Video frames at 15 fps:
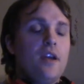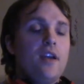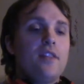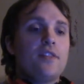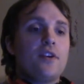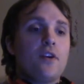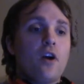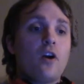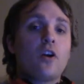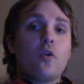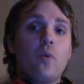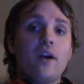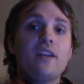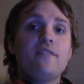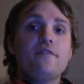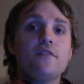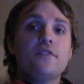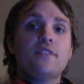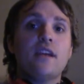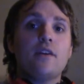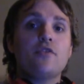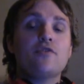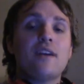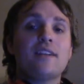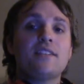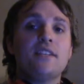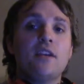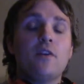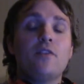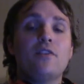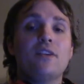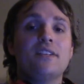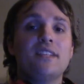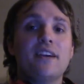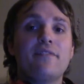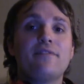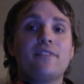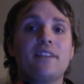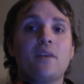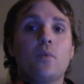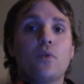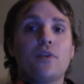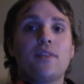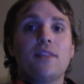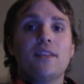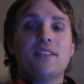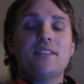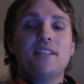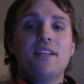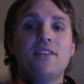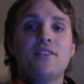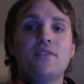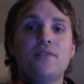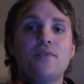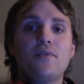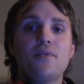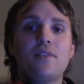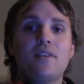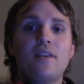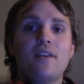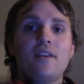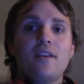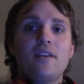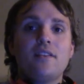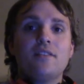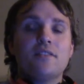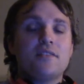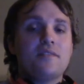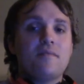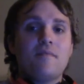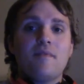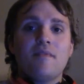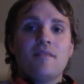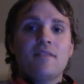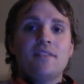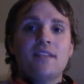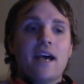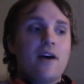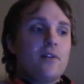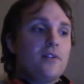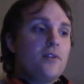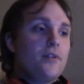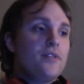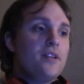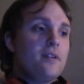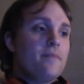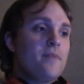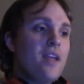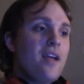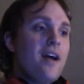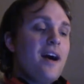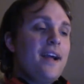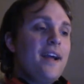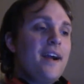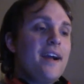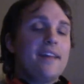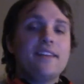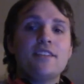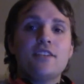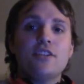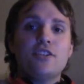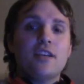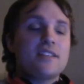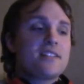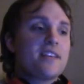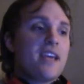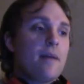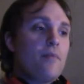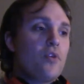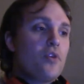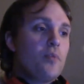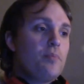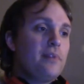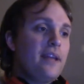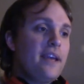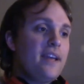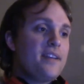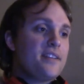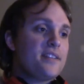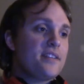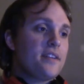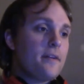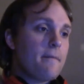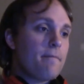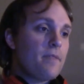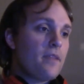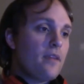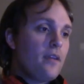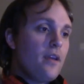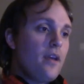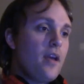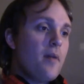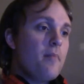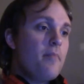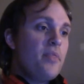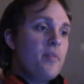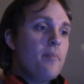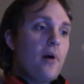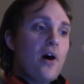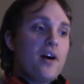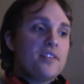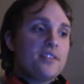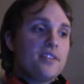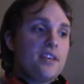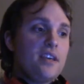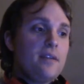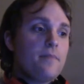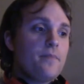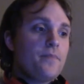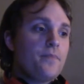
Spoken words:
There are quite a few soundtracks here that are definitely worth listening to. Just download them. I highly suggest Chemical Plant, the boss theme,